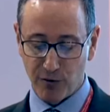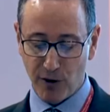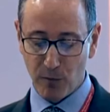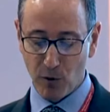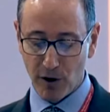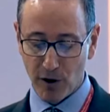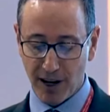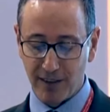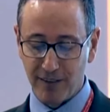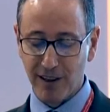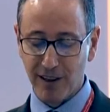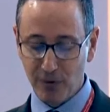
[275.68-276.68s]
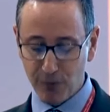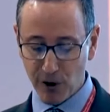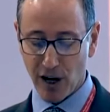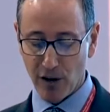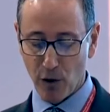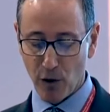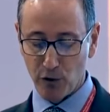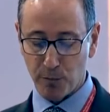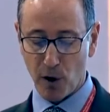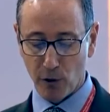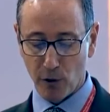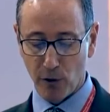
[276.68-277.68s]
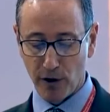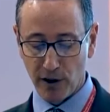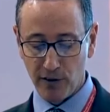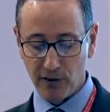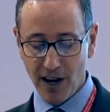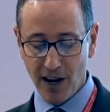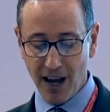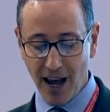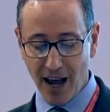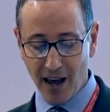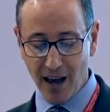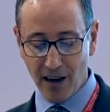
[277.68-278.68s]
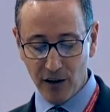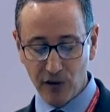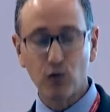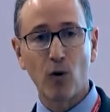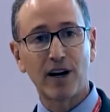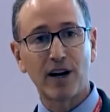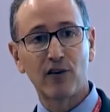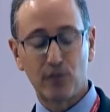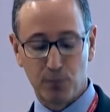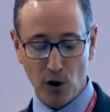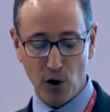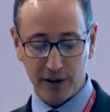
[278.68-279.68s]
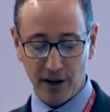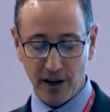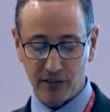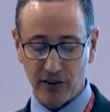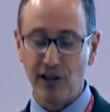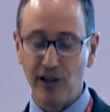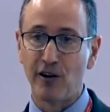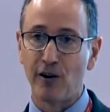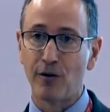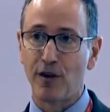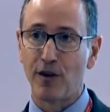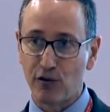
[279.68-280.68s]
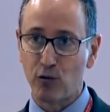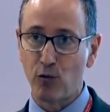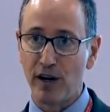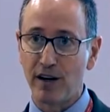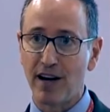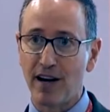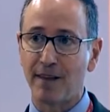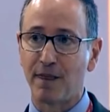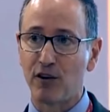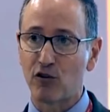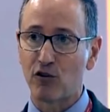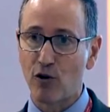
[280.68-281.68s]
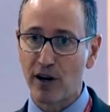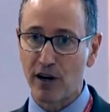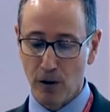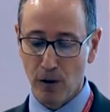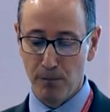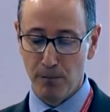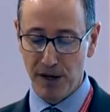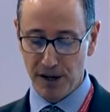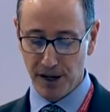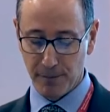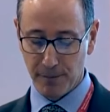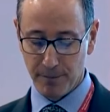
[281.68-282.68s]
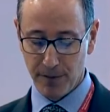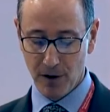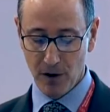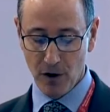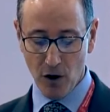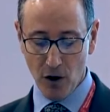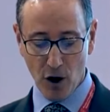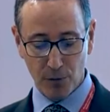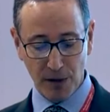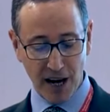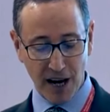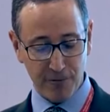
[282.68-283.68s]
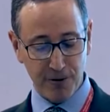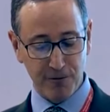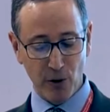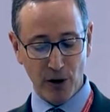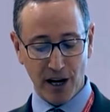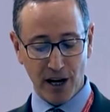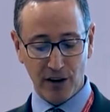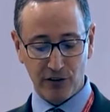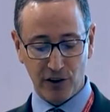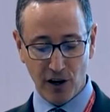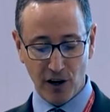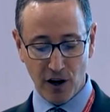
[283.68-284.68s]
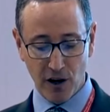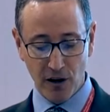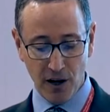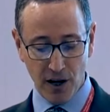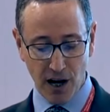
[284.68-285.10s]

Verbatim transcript: Framework and delivering on those priorities is what has brought us here this week at this critical meeting. On behalf of UNISDR,